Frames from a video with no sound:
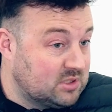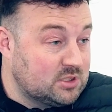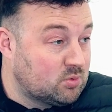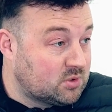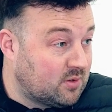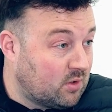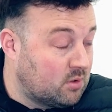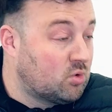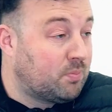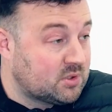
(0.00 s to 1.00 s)
these are the ones that have got
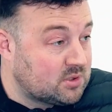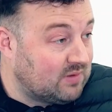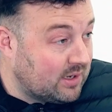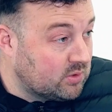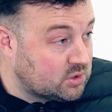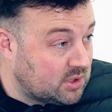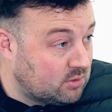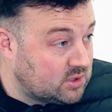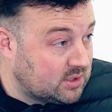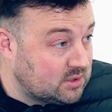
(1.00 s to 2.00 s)
the more positive language
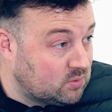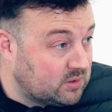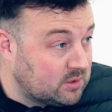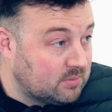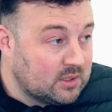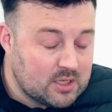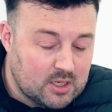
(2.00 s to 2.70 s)
associated with them.